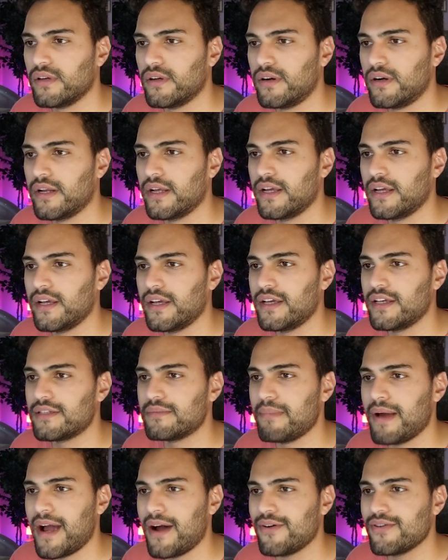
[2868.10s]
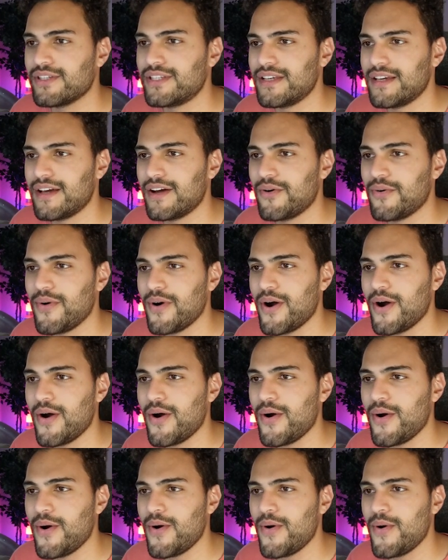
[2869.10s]
here it is, Bowser!
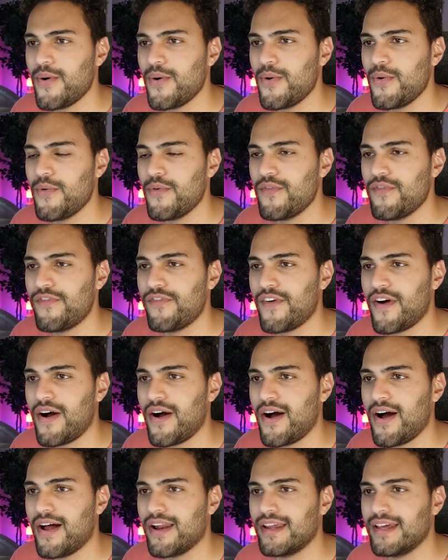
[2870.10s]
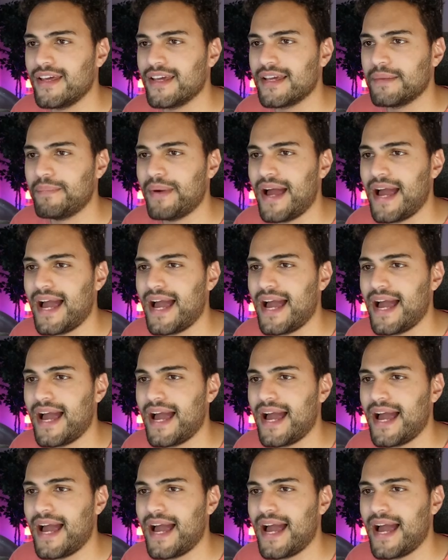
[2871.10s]
Woohoo! Falling